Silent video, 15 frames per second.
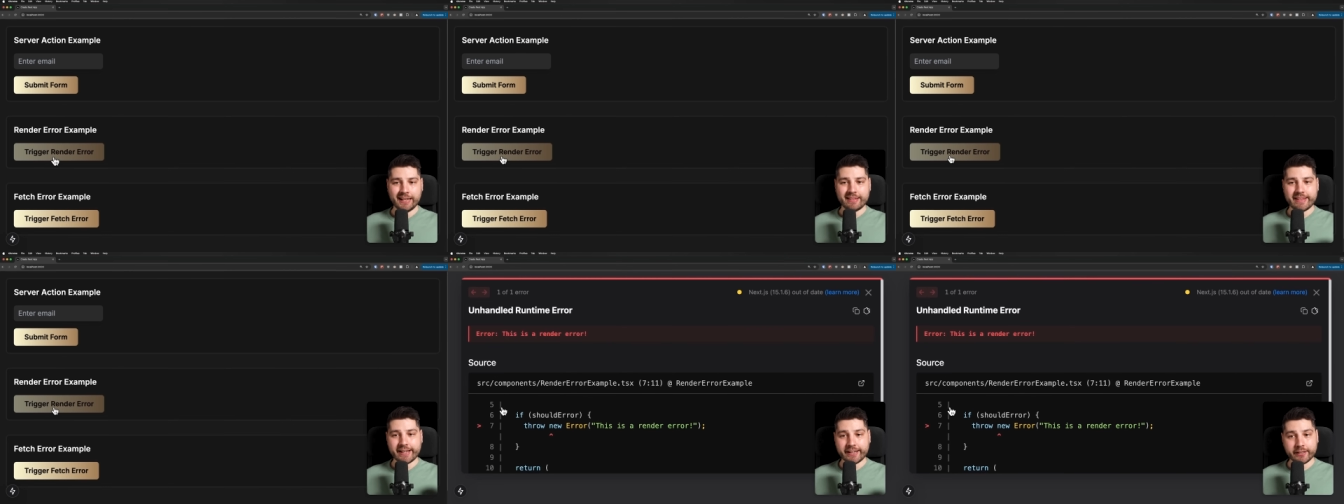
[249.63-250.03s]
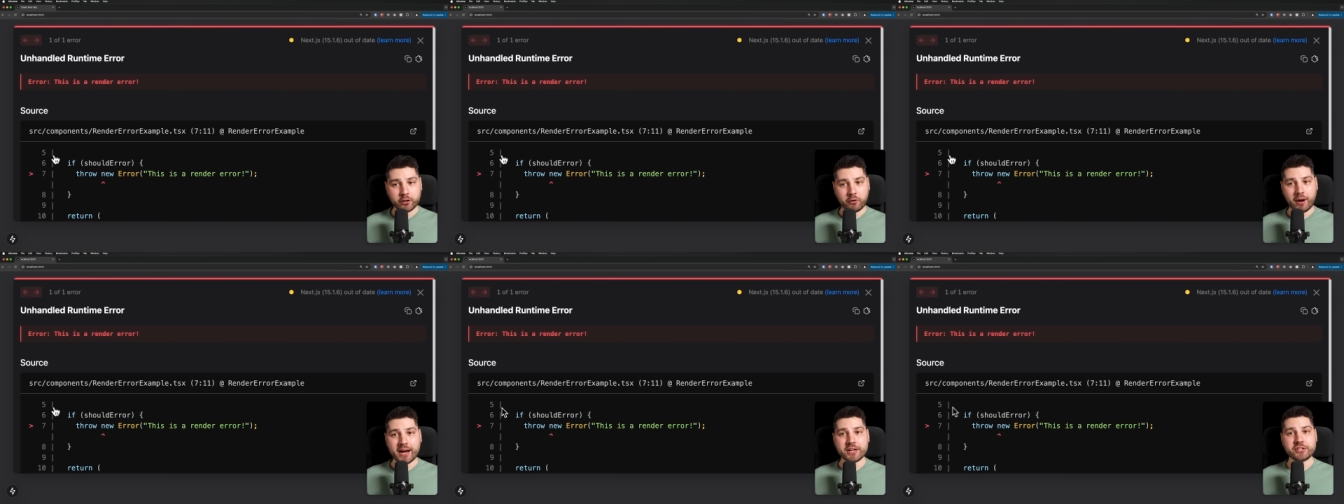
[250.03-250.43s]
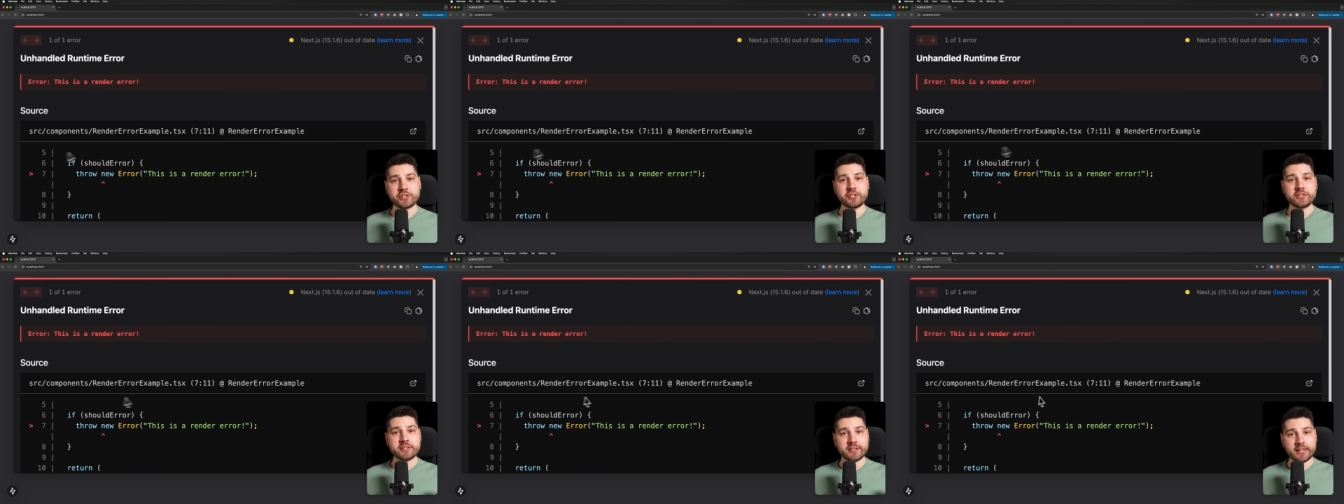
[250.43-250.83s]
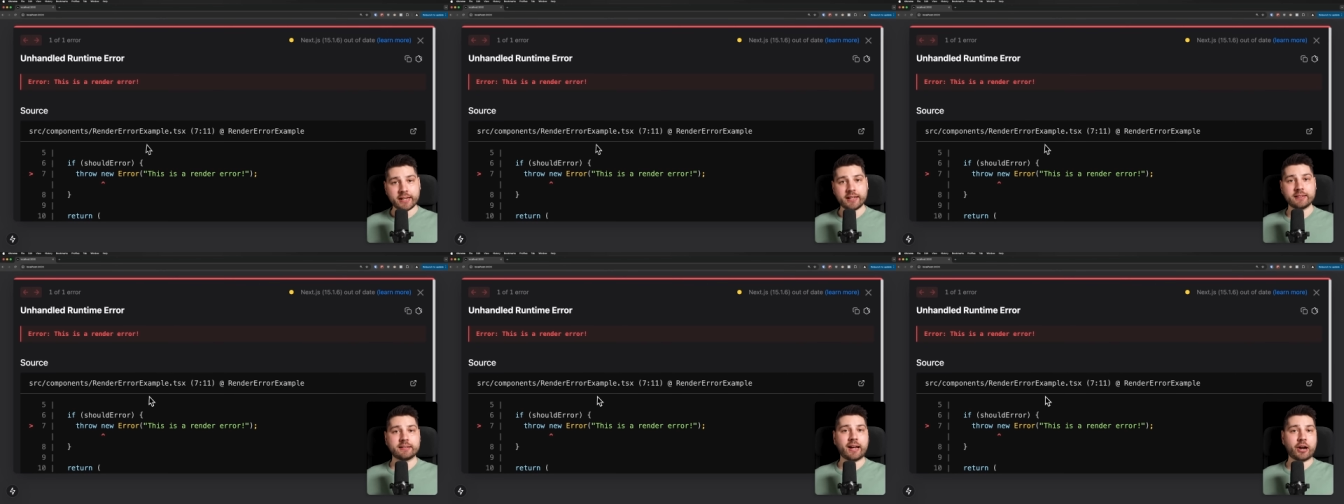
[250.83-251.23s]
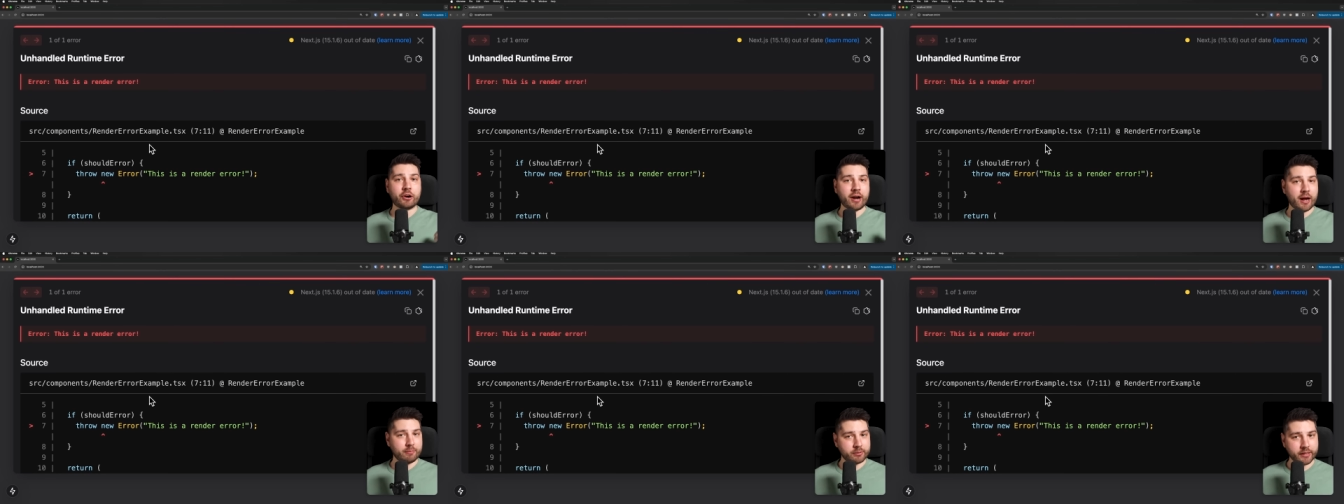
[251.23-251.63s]
that it crashes the entire
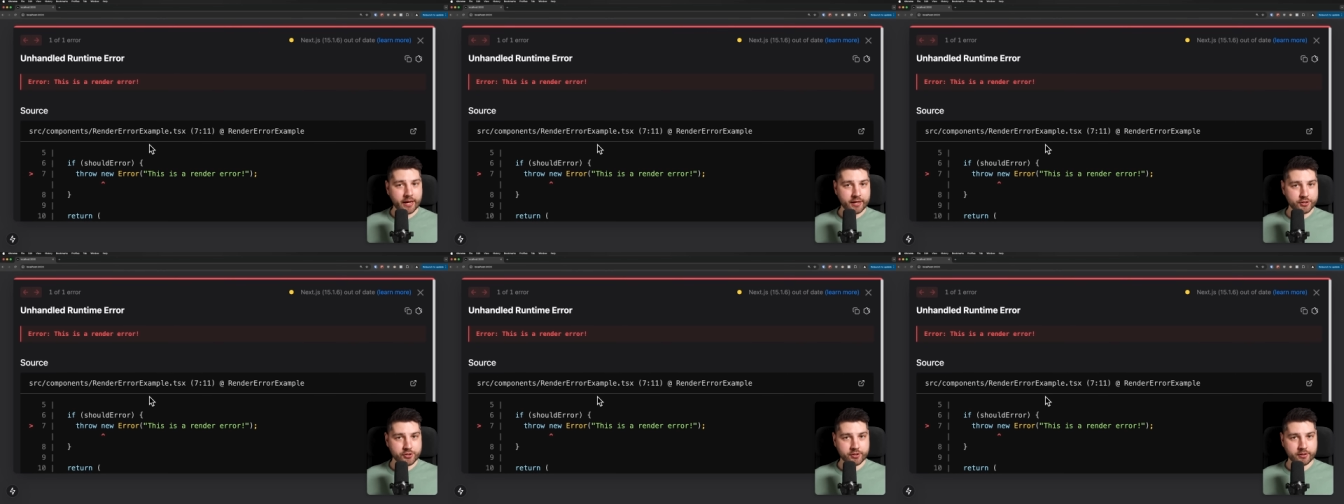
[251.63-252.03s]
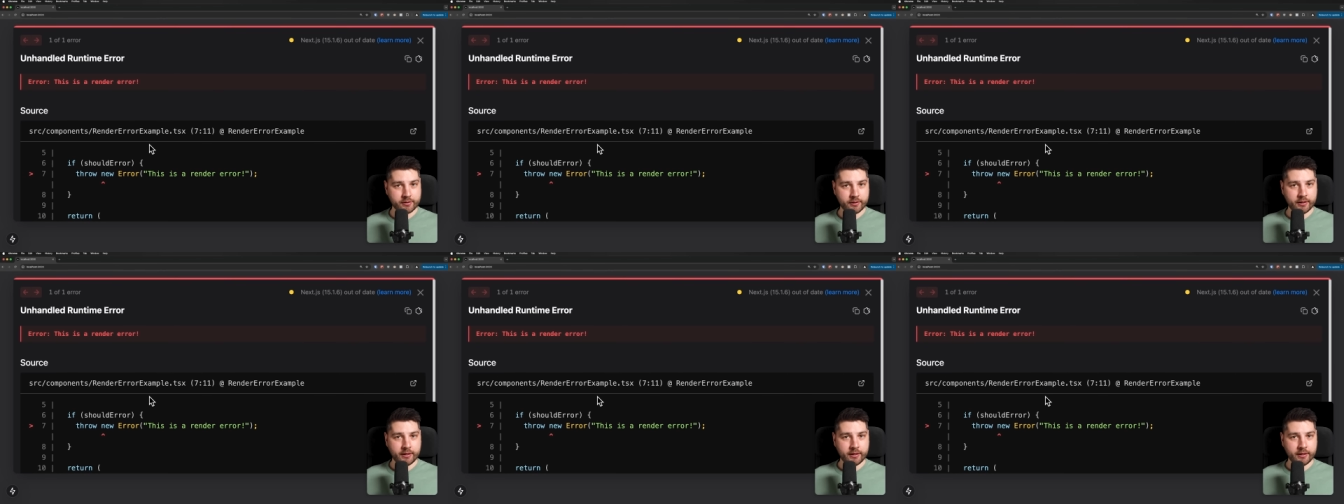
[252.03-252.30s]
application.